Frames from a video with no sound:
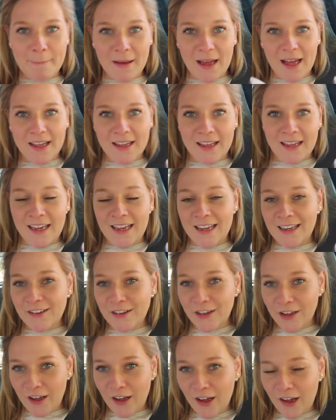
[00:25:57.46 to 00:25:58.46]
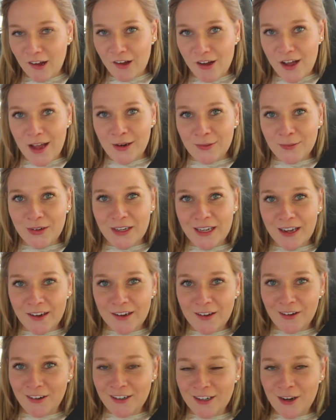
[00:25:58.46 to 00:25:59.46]
Back in the car and we
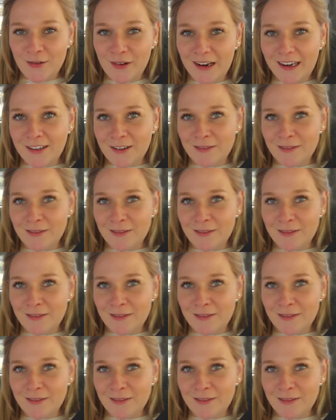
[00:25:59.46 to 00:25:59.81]
are on our way